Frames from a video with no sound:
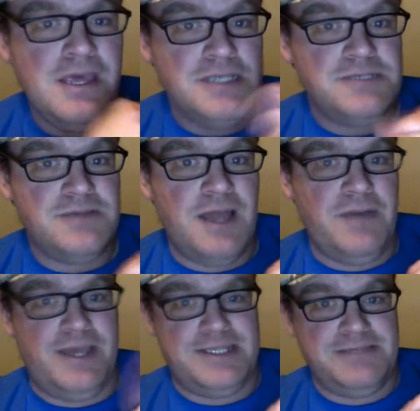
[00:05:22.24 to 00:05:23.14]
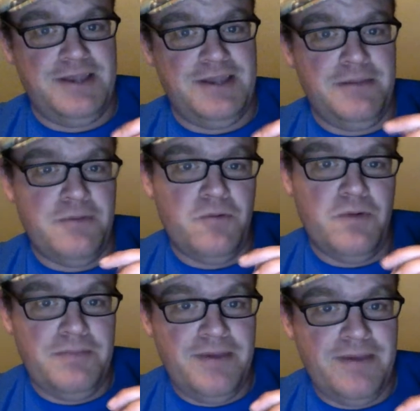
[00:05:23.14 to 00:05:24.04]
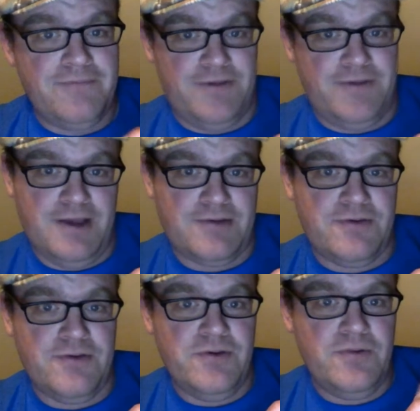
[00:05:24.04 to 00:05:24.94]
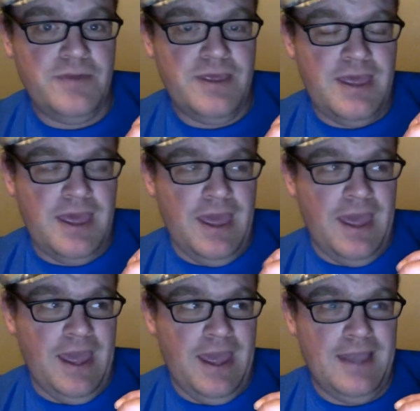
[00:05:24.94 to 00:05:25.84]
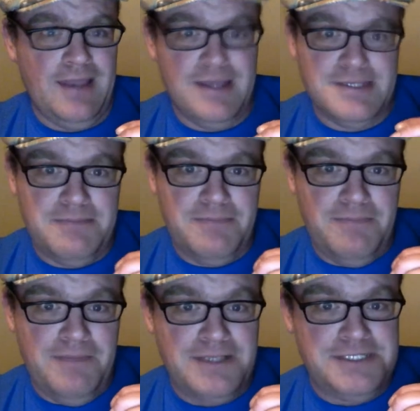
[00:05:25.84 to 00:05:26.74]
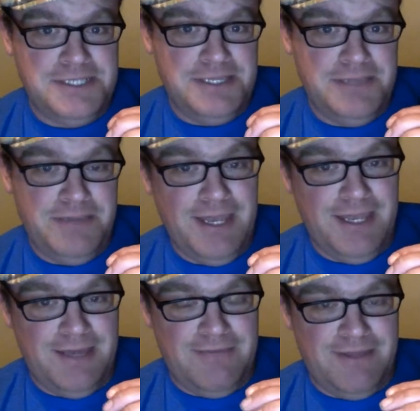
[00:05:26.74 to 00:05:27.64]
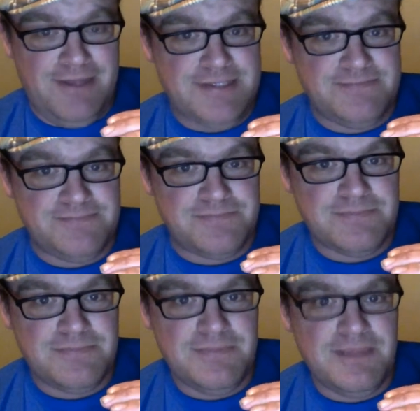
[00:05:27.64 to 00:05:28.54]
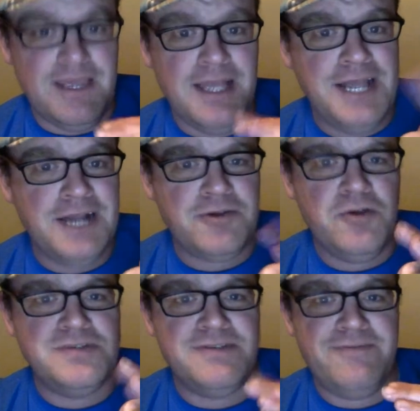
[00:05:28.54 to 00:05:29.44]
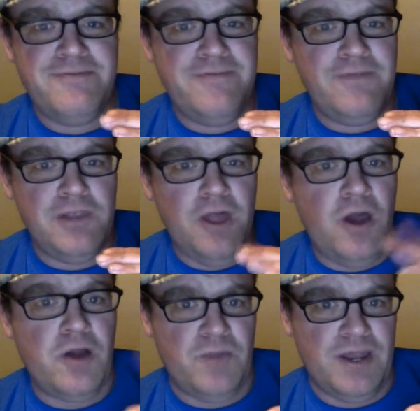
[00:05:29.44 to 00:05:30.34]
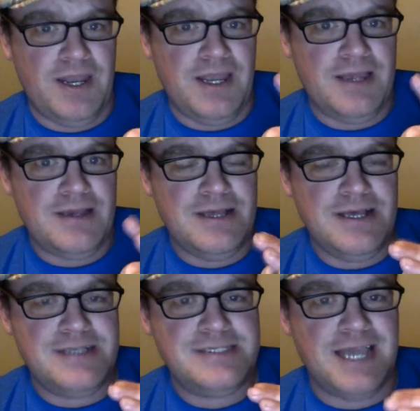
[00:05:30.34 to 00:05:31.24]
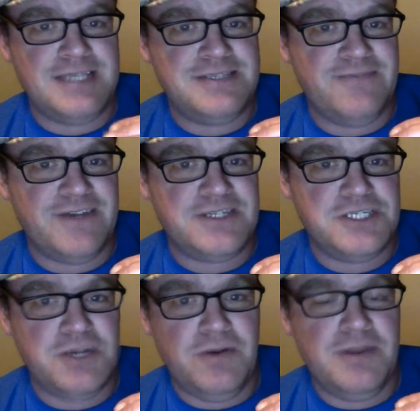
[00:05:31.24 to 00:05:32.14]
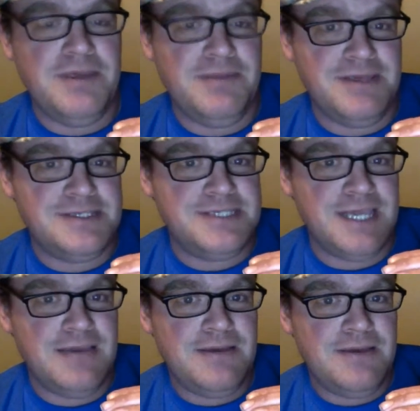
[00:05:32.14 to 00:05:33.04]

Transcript: So now we get to my number one pick for Doctor Who. And as I mentioned in the beginning of this, Doctor Who is a long-running science fiction show on the BBC.